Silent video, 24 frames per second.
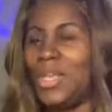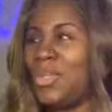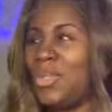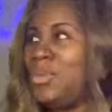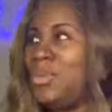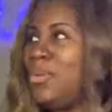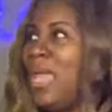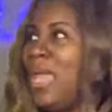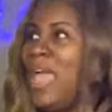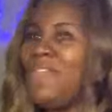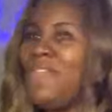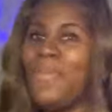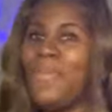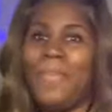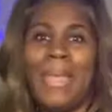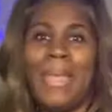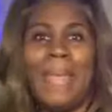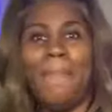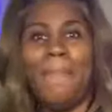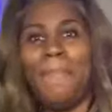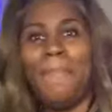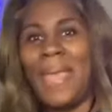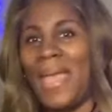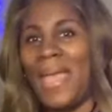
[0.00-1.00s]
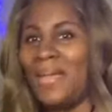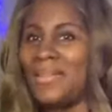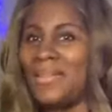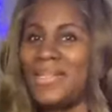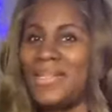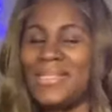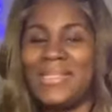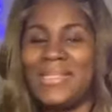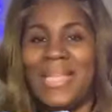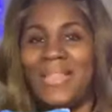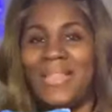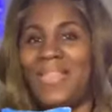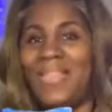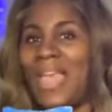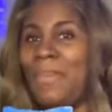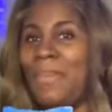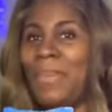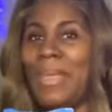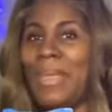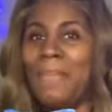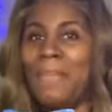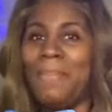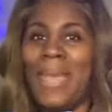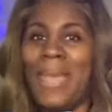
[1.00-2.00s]
You haven't been balanced. Nothing
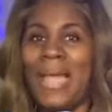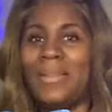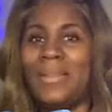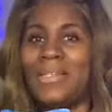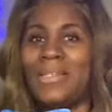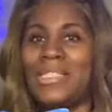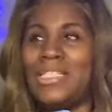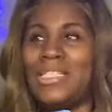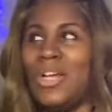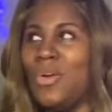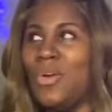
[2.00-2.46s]
have been balanced.